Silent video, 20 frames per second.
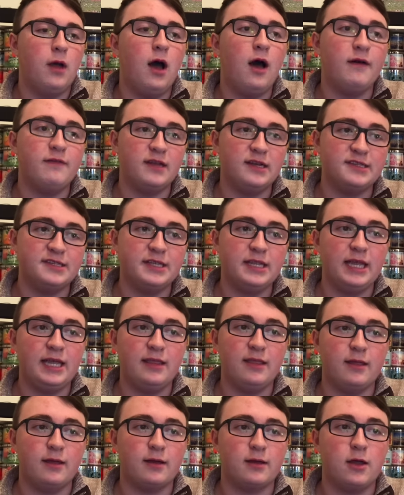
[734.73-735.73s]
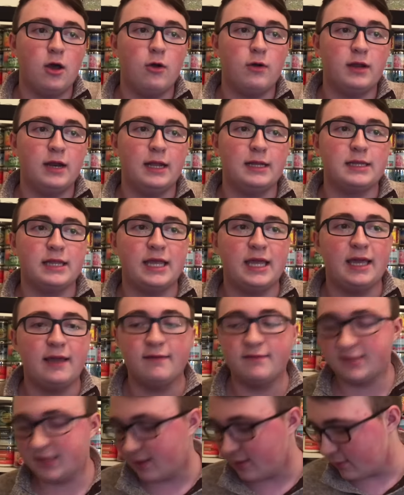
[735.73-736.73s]
Obviously, the Coconut
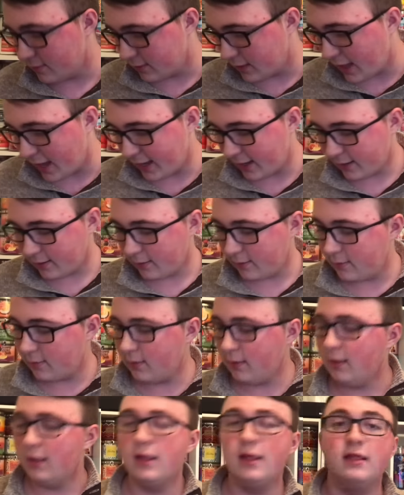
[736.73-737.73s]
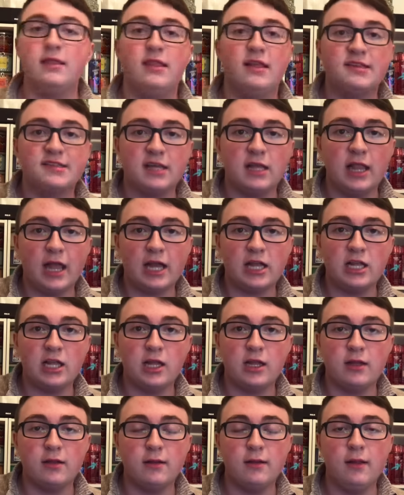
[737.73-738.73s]
Leaves, like, this
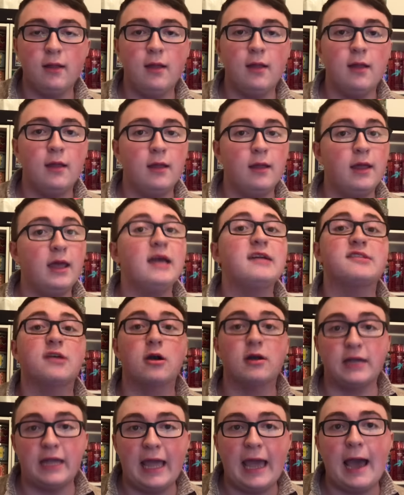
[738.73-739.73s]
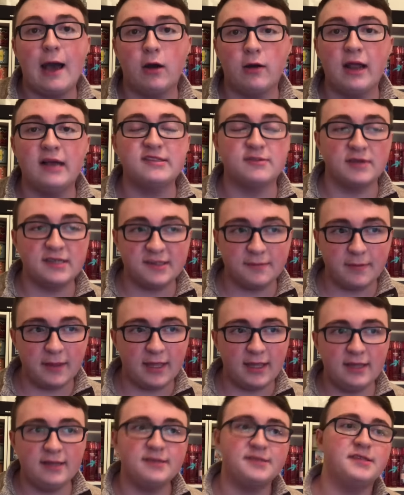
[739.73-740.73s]
collection is already out as we
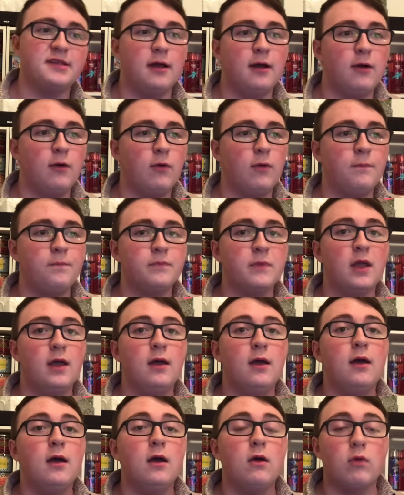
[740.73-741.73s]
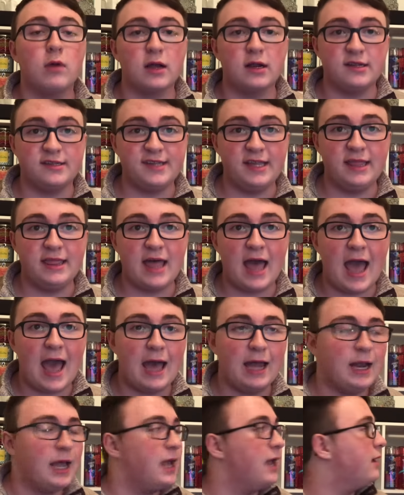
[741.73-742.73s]
speak, so we're gonna see
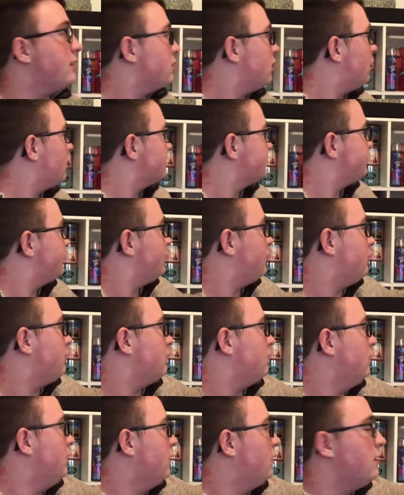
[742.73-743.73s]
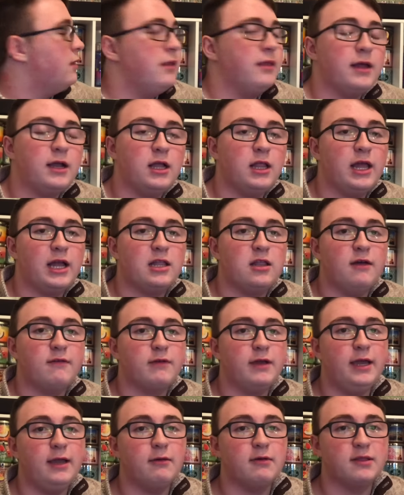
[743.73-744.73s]
that, and also the collection
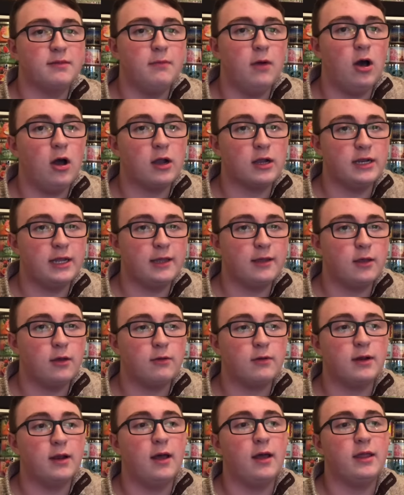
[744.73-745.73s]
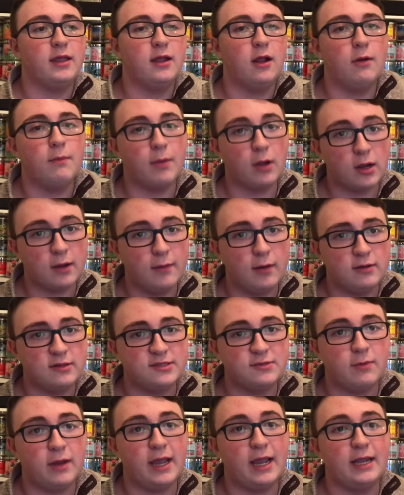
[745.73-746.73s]
over here with Mahogany Coconut, you know, Bergamot and
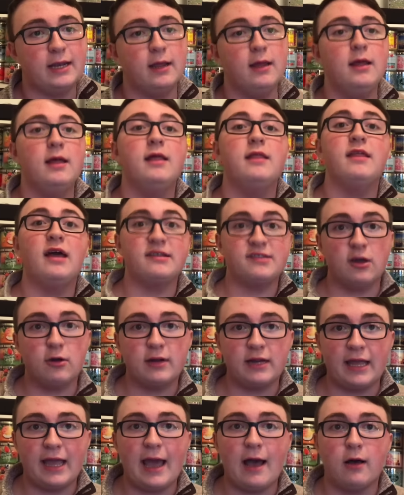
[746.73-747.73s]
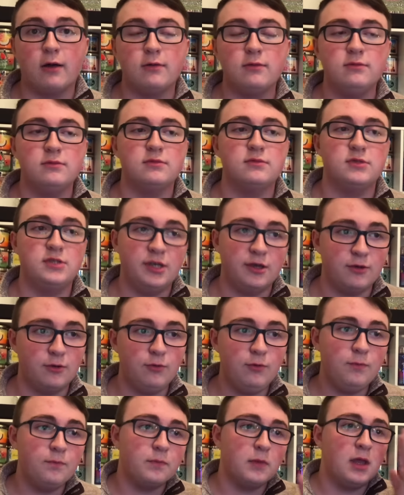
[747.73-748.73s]
Suede, that's already out
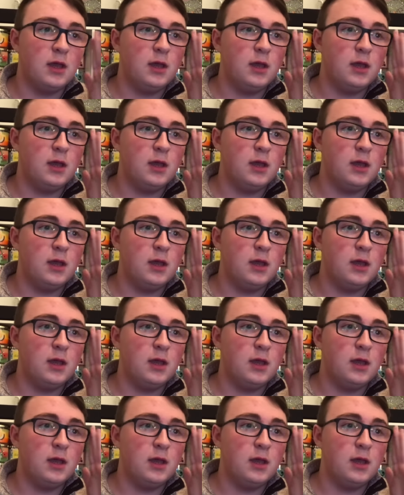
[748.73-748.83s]
too.